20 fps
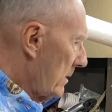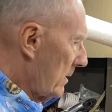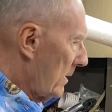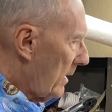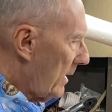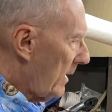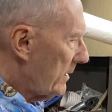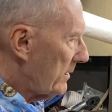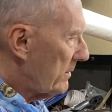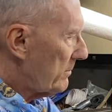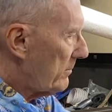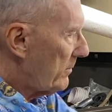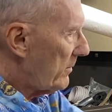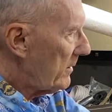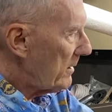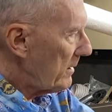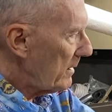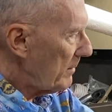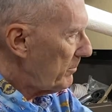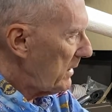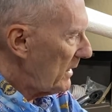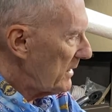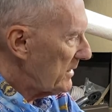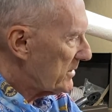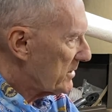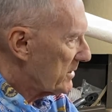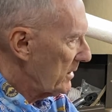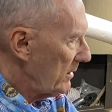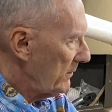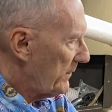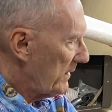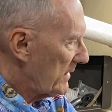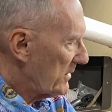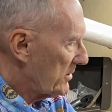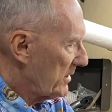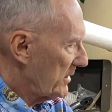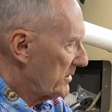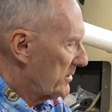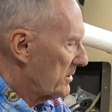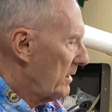and the plate still fits
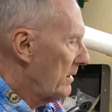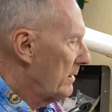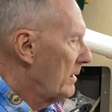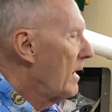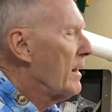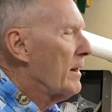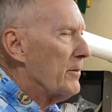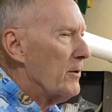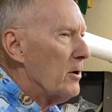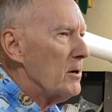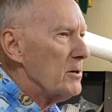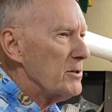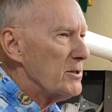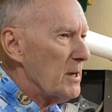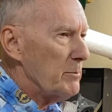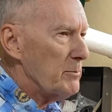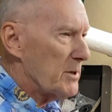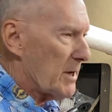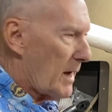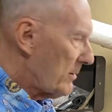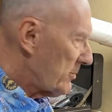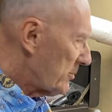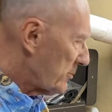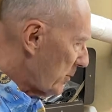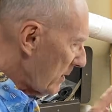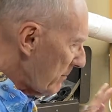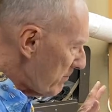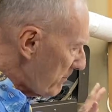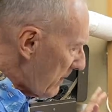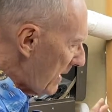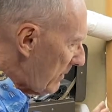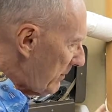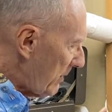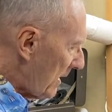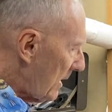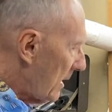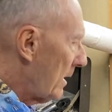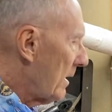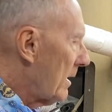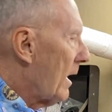in, so there are some times when maybe